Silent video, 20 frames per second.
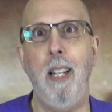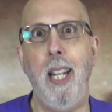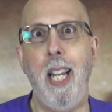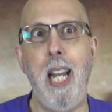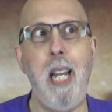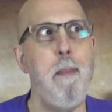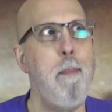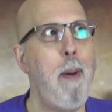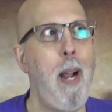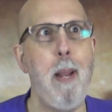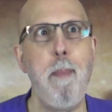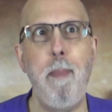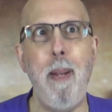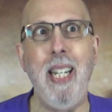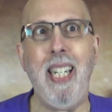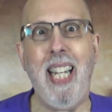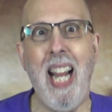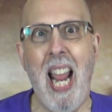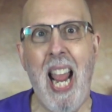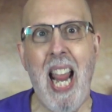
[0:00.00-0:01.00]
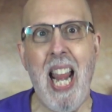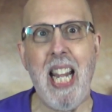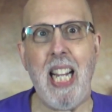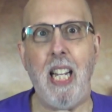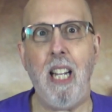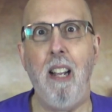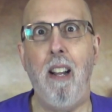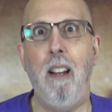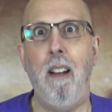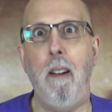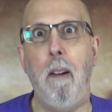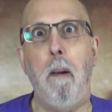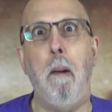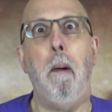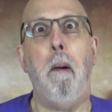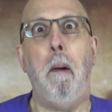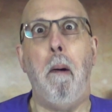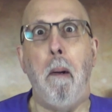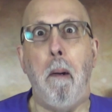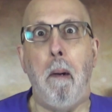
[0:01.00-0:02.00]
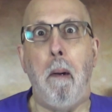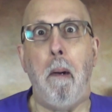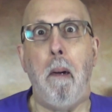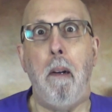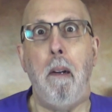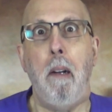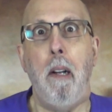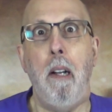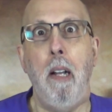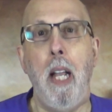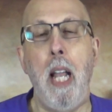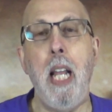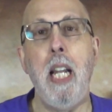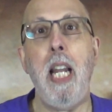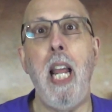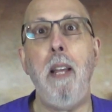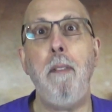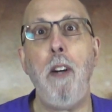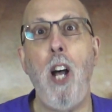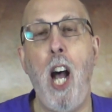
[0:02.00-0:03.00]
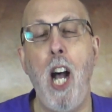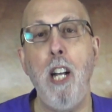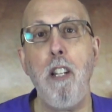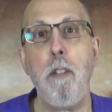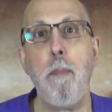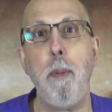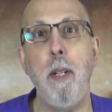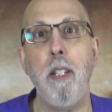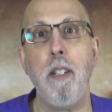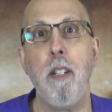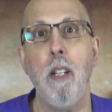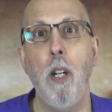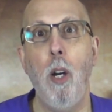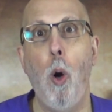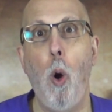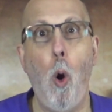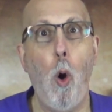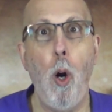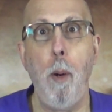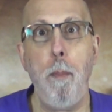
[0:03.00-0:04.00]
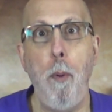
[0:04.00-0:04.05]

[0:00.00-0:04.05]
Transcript: he might be gay and have a husband or a